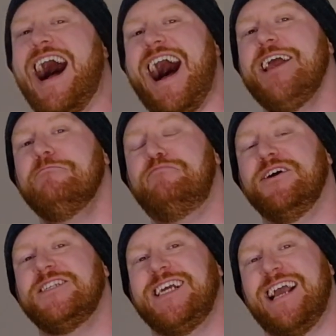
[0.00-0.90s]
I am
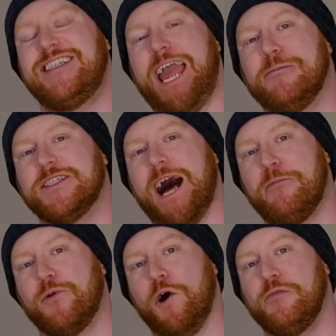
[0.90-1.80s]
building a tabletop
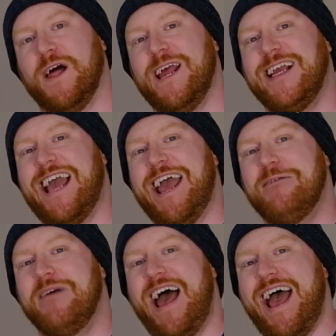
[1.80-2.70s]
role-playing
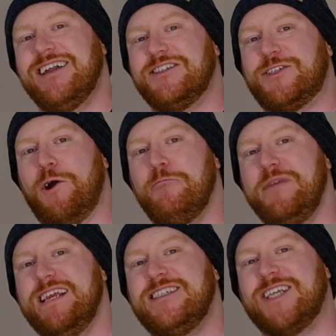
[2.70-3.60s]
game, and so
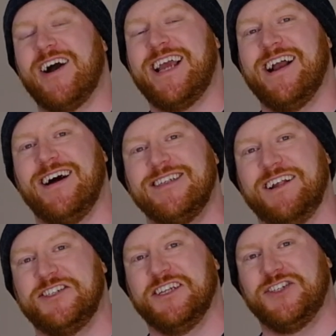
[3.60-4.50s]
me dunking on
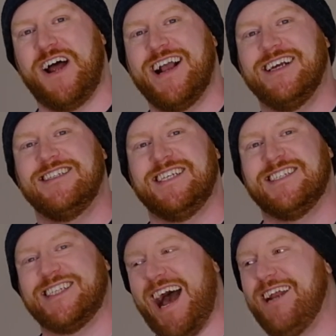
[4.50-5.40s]
Dungeons and Dragons
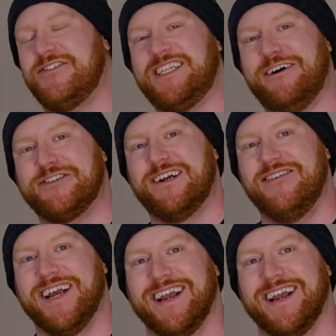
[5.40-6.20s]
is kind of self-serving.